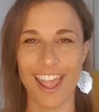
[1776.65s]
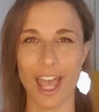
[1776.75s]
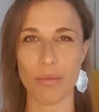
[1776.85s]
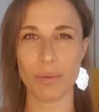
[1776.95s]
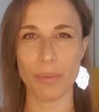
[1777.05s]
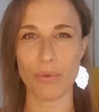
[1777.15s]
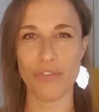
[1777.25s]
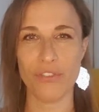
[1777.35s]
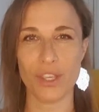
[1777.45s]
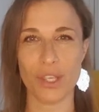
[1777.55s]
and people
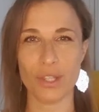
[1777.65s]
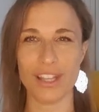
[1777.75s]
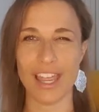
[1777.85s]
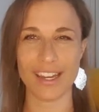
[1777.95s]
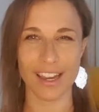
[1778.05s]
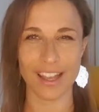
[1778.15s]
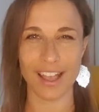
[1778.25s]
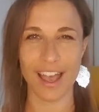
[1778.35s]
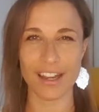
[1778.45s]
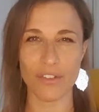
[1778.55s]
feel like
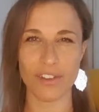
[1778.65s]
kind of